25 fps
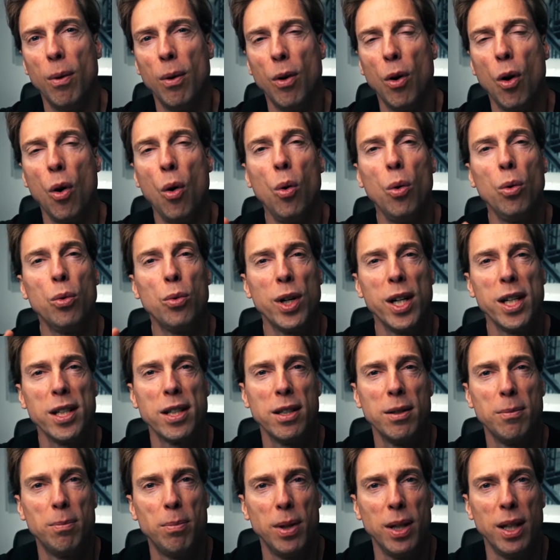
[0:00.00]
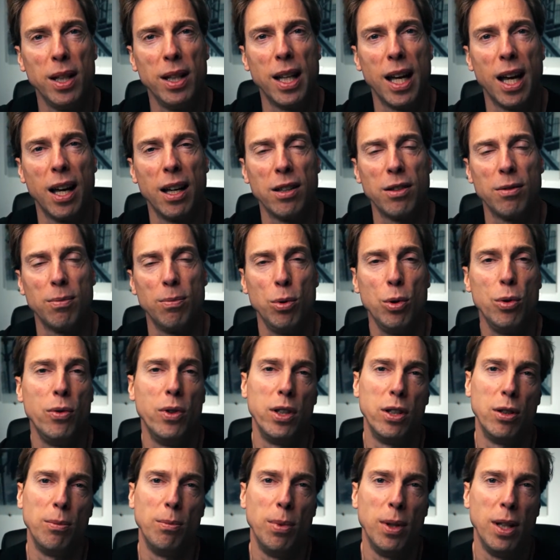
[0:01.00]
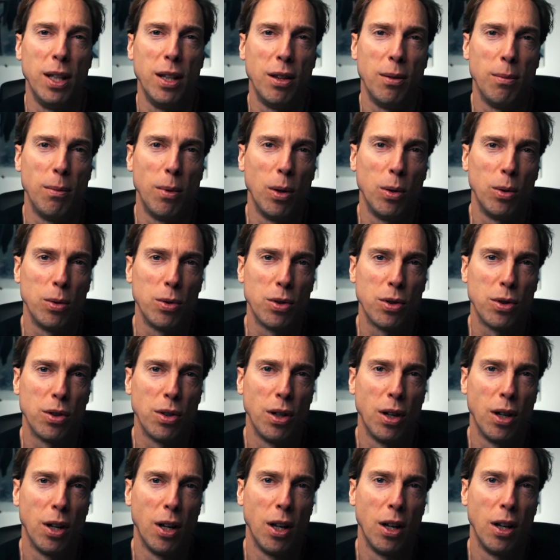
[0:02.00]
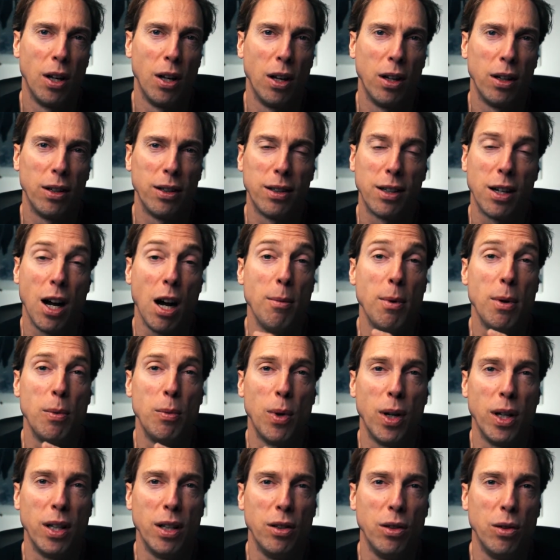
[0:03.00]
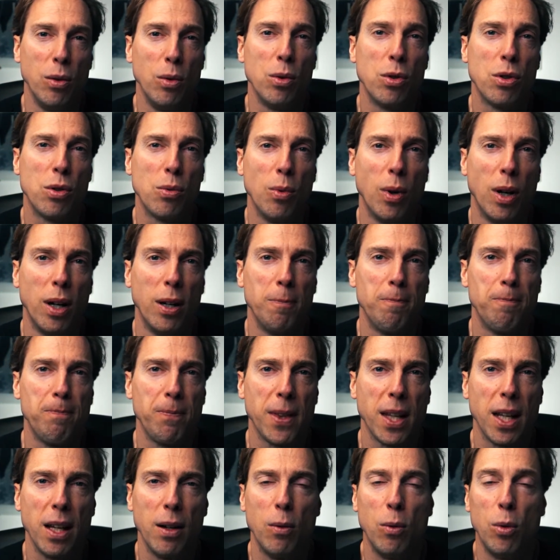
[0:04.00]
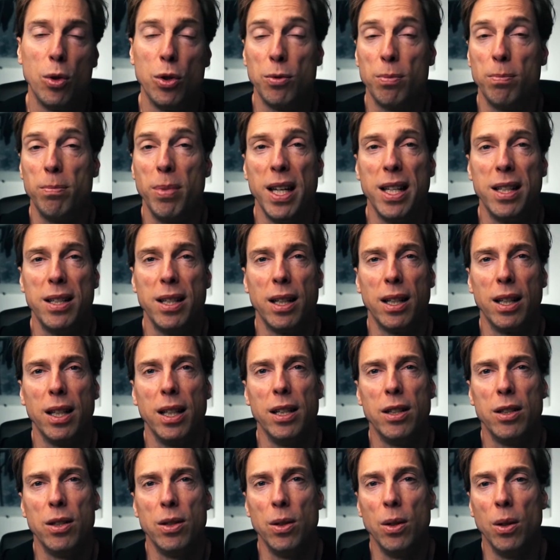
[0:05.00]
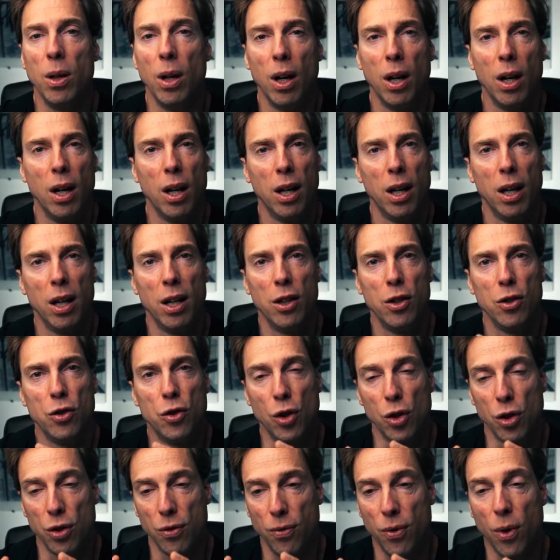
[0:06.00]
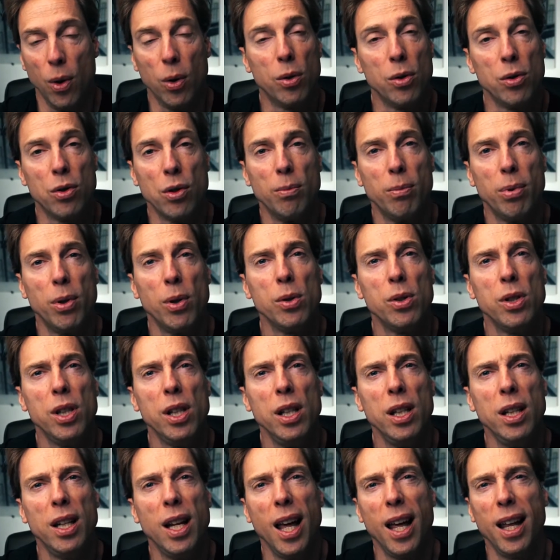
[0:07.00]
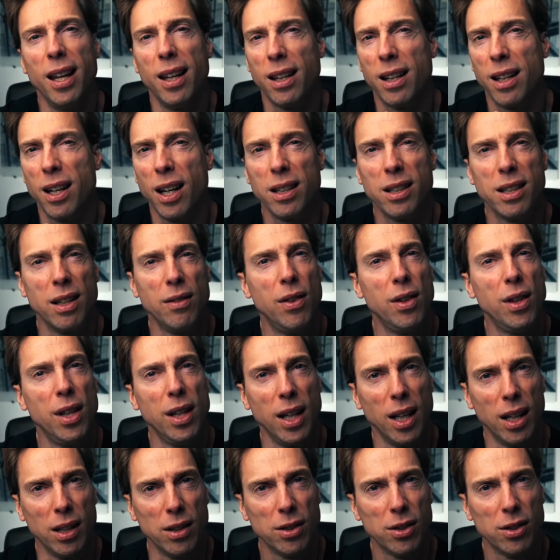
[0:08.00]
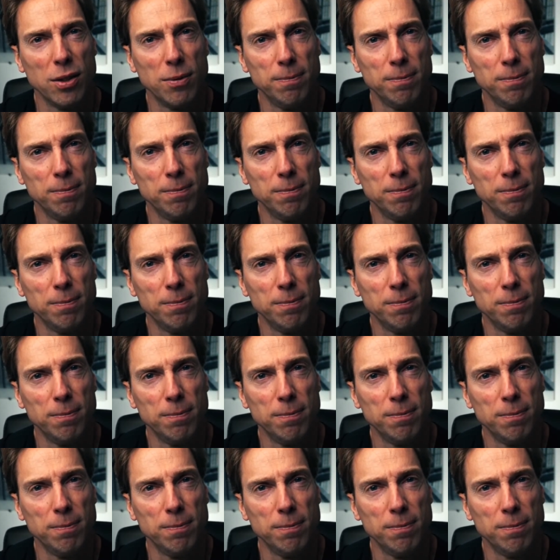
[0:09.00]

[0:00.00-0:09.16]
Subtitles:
old recipe that has proven to be the most common one, used one, was basically to just focus on protein and cut everything else.